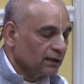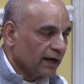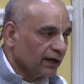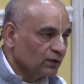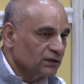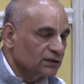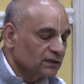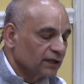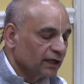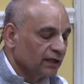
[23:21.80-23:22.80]
try to
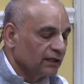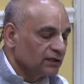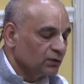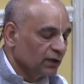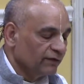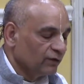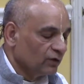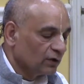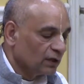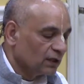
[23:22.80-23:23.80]
study these
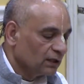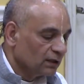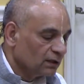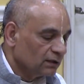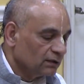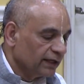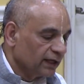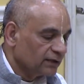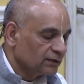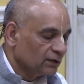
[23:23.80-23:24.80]
twenty-four
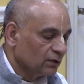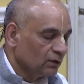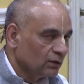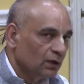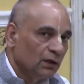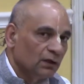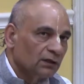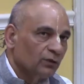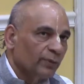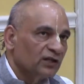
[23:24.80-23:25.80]
things. So
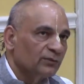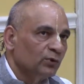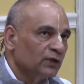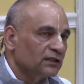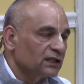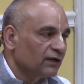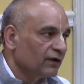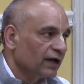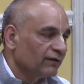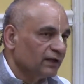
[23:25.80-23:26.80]
the Panchabhutas
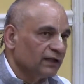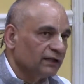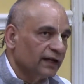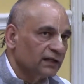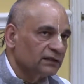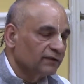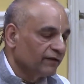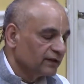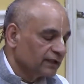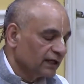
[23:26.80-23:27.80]
cover everything that is in
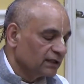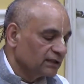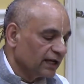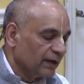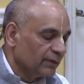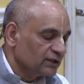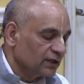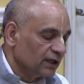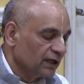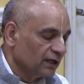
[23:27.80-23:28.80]
physics,
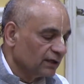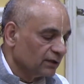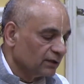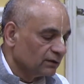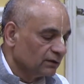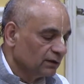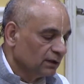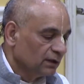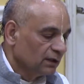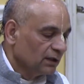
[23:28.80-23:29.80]
chemistry, you know,
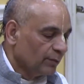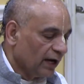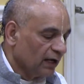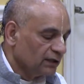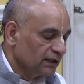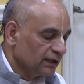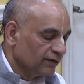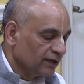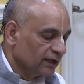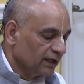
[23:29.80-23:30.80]
biology, and
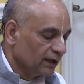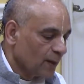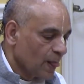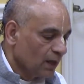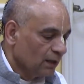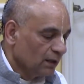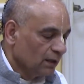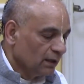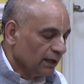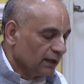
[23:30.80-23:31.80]
everything.
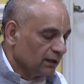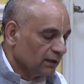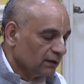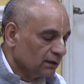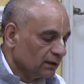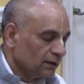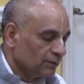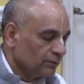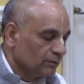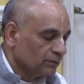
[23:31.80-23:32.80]
And um,